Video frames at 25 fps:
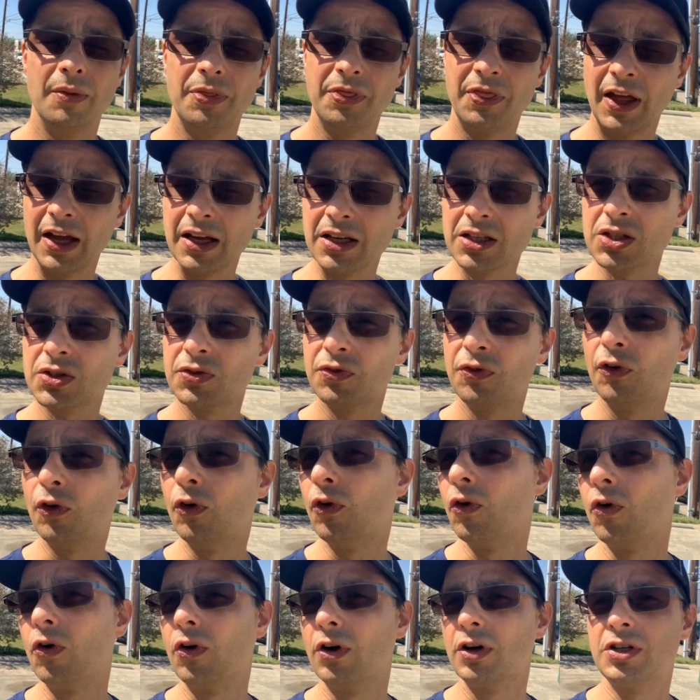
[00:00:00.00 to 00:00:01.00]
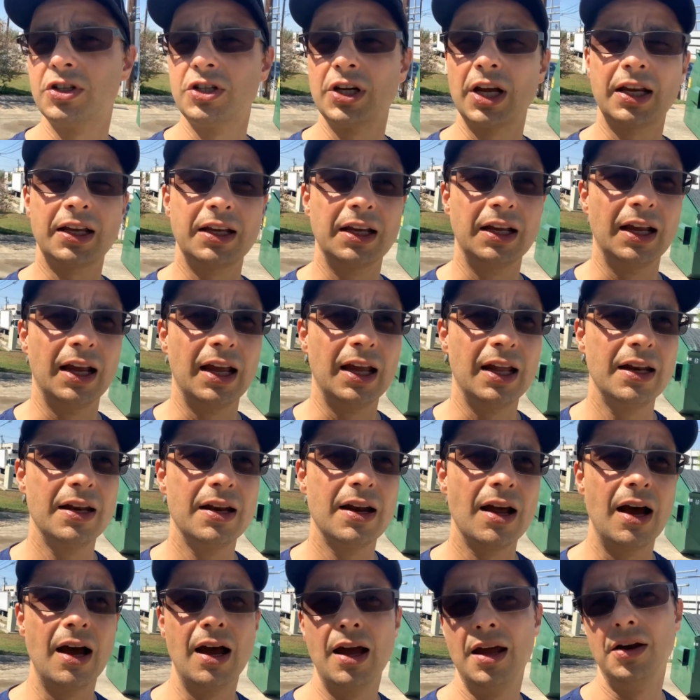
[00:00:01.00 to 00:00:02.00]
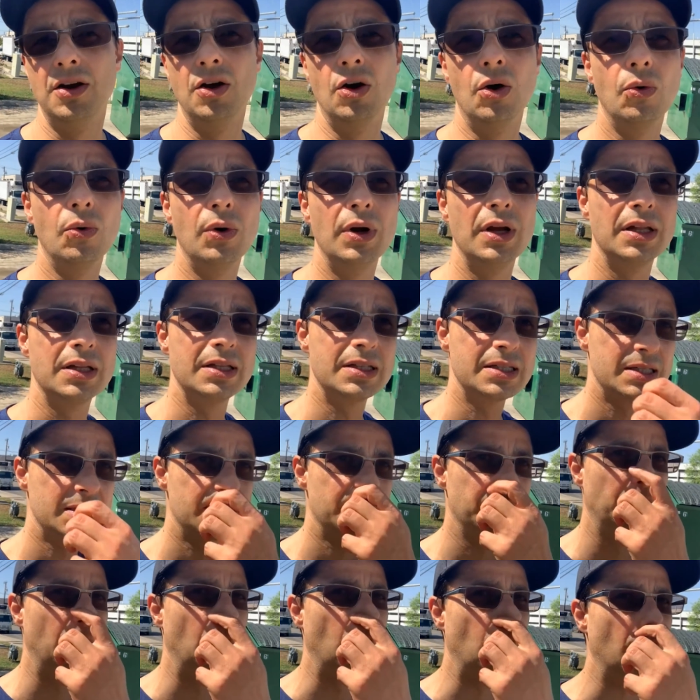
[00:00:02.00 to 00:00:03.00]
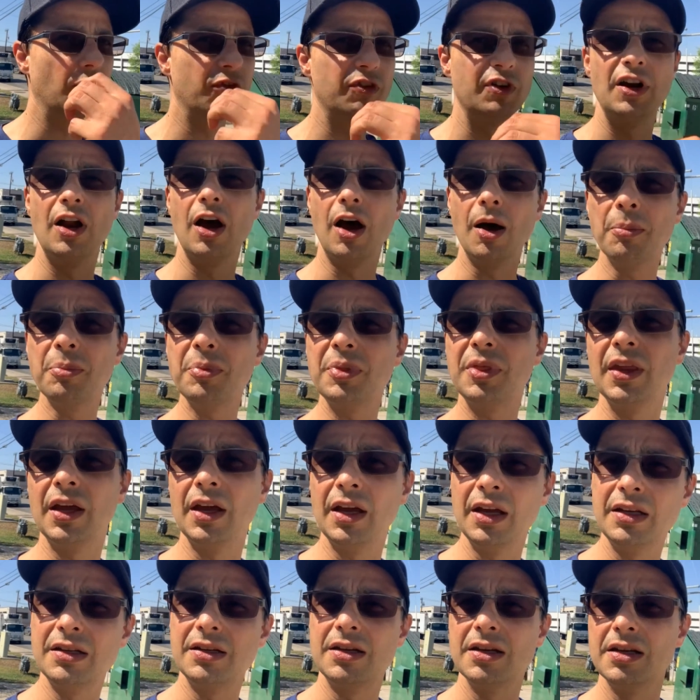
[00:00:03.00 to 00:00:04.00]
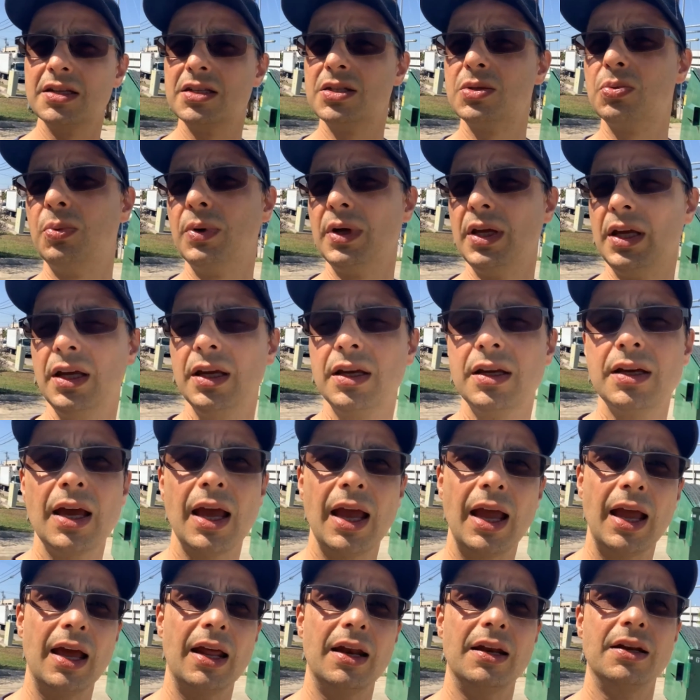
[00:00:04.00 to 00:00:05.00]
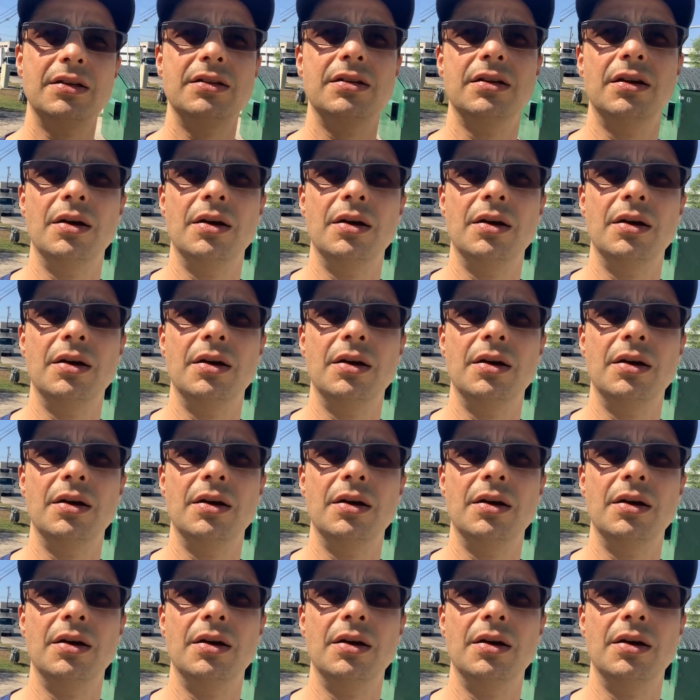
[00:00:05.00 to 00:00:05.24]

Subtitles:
Thanks for checking in. I know it's more of an update this week, and